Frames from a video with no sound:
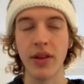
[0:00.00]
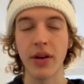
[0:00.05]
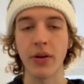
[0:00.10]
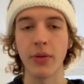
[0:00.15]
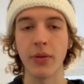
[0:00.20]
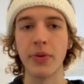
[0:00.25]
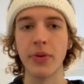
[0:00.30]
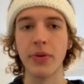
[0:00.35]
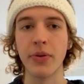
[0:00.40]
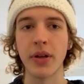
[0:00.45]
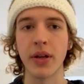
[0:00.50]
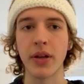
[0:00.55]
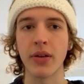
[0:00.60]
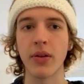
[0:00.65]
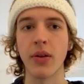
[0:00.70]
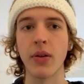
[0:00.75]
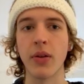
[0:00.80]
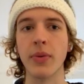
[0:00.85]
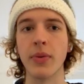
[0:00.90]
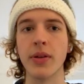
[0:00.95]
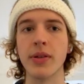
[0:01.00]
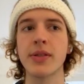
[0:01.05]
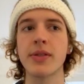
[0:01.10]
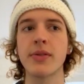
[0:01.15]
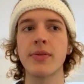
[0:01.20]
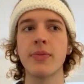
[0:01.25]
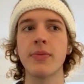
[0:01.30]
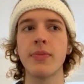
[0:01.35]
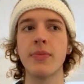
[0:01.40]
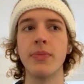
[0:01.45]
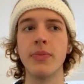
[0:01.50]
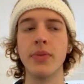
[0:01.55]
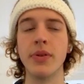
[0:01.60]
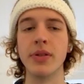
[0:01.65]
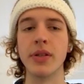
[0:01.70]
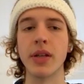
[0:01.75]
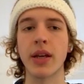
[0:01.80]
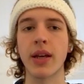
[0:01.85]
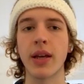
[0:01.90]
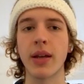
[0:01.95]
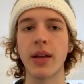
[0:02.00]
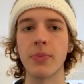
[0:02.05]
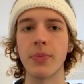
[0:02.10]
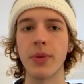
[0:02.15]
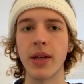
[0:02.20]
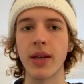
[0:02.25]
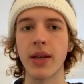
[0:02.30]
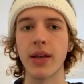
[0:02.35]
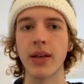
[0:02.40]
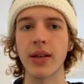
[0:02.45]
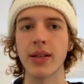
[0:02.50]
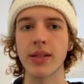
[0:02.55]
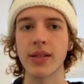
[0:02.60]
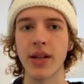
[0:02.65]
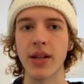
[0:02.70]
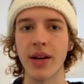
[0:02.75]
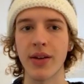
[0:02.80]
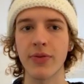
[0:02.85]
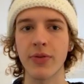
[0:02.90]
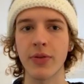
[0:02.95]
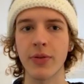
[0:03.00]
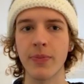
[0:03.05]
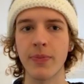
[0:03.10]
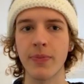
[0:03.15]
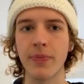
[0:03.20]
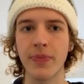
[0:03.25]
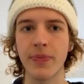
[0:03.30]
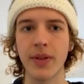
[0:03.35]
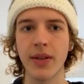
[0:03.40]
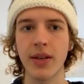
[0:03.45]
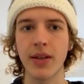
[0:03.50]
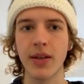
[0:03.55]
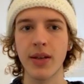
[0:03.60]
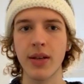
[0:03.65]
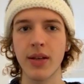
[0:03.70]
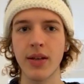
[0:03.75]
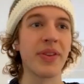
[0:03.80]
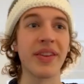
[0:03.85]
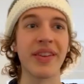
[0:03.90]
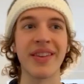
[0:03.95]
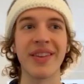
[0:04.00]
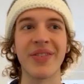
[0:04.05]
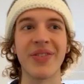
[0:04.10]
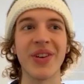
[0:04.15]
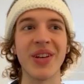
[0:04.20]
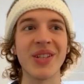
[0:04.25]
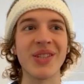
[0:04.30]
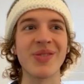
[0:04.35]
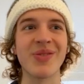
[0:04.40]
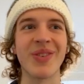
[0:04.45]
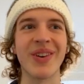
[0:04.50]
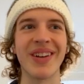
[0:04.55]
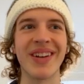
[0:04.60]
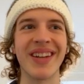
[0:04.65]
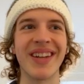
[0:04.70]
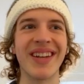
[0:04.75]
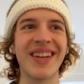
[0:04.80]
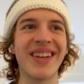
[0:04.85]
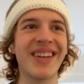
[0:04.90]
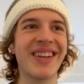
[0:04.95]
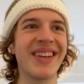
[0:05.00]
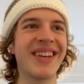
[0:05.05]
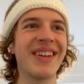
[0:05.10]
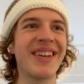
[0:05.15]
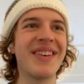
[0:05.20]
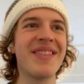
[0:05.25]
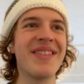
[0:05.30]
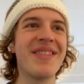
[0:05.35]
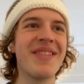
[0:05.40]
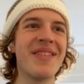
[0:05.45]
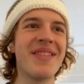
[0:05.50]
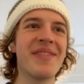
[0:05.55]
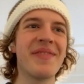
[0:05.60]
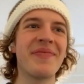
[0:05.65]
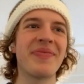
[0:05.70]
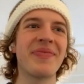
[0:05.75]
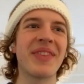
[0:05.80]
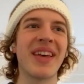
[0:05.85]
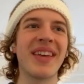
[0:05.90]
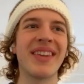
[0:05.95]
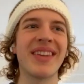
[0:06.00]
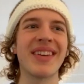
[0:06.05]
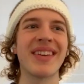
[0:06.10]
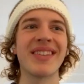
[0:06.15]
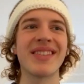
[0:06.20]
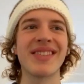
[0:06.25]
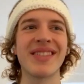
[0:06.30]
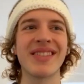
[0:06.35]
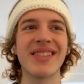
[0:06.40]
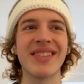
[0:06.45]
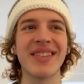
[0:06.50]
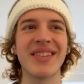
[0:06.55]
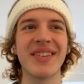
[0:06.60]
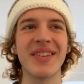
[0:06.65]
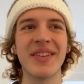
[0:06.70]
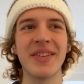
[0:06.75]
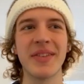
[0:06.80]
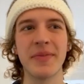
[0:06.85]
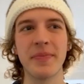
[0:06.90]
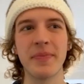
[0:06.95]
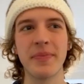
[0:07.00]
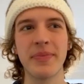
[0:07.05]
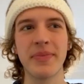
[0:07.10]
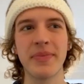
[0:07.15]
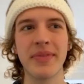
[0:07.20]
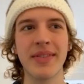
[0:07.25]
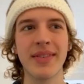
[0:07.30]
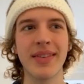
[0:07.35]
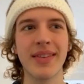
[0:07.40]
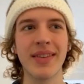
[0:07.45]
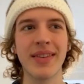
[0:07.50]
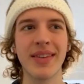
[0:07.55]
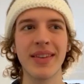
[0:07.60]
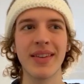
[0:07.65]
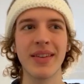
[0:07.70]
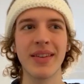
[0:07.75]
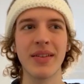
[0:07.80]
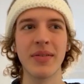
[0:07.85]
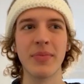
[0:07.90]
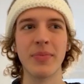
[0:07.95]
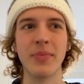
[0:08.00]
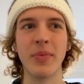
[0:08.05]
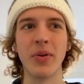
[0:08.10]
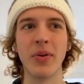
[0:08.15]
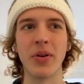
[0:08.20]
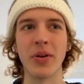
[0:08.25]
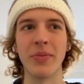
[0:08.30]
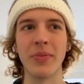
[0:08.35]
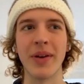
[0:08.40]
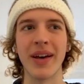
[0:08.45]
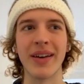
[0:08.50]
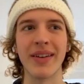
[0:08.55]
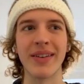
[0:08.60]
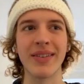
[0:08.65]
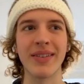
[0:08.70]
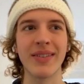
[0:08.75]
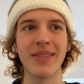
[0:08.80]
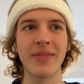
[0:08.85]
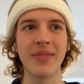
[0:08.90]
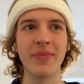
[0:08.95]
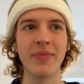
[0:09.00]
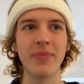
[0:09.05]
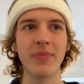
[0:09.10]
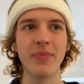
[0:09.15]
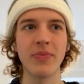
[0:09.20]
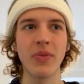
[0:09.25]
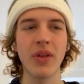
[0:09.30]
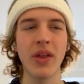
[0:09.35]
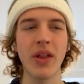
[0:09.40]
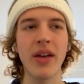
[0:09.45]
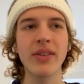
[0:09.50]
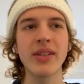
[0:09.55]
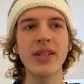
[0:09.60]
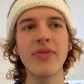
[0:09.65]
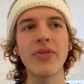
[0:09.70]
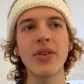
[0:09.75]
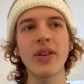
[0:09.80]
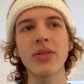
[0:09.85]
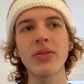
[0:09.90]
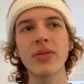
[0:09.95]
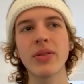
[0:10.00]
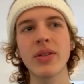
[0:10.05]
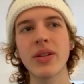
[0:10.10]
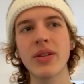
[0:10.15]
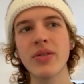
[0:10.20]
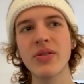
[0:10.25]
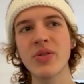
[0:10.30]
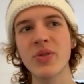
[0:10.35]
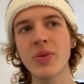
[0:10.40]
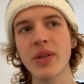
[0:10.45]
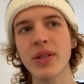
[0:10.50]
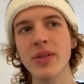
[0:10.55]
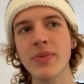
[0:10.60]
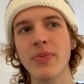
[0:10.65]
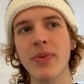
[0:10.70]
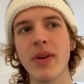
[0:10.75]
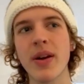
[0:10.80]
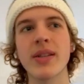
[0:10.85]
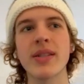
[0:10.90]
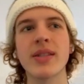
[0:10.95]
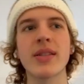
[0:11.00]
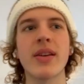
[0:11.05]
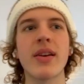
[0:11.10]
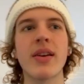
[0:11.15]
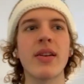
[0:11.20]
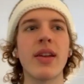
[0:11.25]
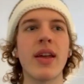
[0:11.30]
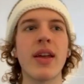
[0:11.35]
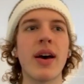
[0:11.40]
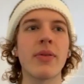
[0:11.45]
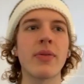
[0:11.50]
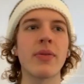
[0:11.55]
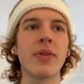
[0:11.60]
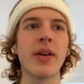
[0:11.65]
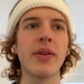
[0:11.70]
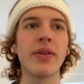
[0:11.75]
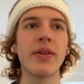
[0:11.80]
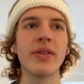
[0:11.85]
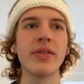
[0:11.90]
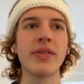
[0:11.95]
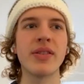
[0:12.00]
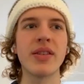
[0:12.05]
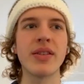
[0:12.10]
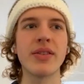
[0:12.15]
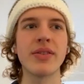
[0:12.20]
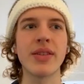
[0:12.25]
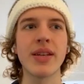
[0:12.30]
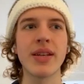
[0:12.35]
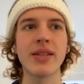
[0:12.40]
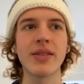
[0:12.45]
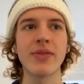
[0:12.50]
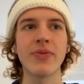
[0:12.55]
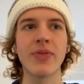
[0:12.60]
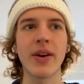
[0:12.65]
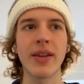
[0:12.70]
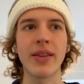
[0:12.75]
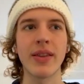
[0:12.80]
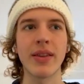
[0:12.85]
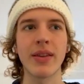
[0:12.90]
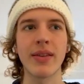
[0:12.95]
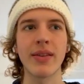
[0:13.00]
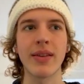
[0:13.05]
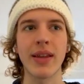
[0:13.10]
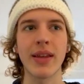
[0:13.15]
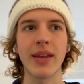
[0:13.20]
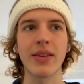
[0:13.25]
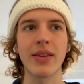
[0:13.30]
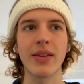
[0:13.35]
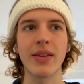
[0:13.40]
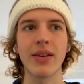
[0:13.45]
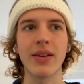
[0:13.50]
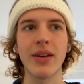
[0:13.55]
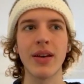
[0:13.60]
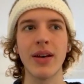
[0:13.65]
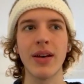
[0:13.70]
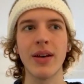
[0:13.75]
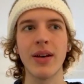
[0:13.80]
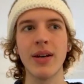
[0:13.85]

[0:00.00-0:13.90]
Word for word: therapeutic almost music can be as an art form. The, the first one, I think it's more about well, how difficult it is to express and how rare it is these days to find like the